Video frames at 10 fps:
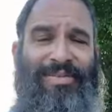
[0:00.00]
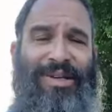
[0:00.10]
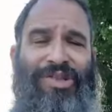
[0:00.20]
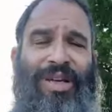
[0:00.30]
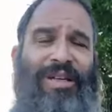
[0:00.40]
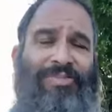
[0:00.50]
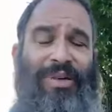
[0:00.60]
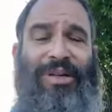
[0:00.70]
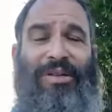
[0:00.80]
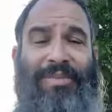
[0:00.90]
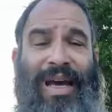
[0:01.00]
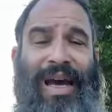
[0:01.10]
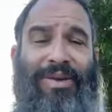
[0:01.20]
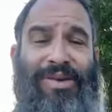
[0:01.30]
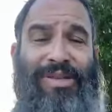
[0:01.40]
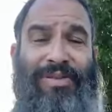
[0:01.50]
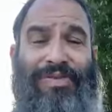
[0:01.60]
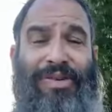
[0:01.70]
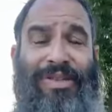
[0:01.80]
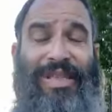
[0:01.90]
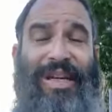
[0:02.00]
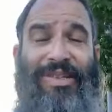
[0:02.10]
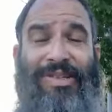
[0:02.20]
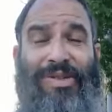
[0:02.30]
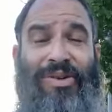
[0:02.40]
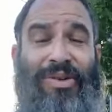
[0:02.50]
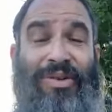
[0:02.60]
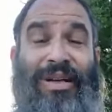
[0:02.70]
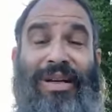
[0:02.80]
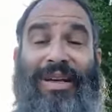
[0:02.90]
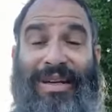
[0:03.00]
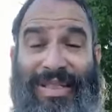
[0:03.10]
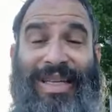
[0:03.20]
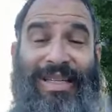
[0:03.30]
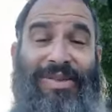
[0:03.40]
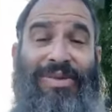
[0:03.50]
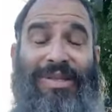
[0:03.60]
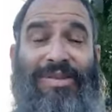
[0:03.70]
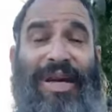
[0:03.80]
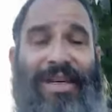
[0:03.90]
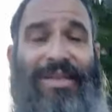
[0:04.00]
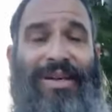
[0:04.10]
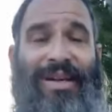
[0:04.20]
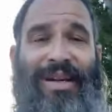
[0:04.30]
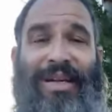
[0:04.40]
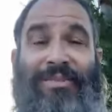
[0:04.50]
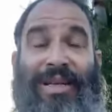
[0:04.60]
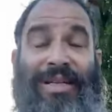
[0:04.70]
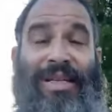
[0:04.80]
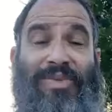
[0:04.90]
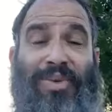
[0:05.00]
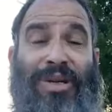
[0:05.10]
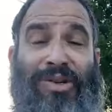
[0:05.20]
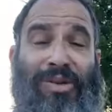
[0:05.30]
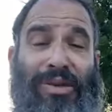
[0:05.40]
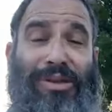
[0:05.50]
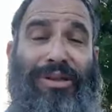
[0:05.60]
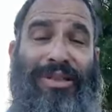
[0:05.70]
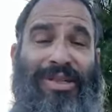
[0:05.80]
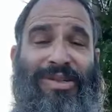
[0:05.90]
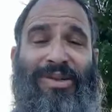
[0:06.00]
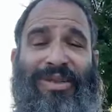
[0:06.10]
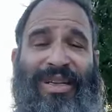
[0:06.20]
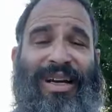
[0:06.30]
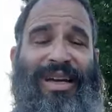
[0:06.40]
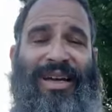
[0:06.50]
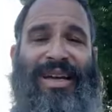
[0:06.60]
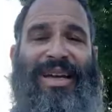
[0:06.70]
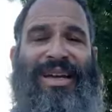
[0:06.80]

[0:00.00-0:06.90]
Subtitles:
my Shane upon him, how was your first day in school?" He says, "It was great." The mother says, "What did you learn in school today?"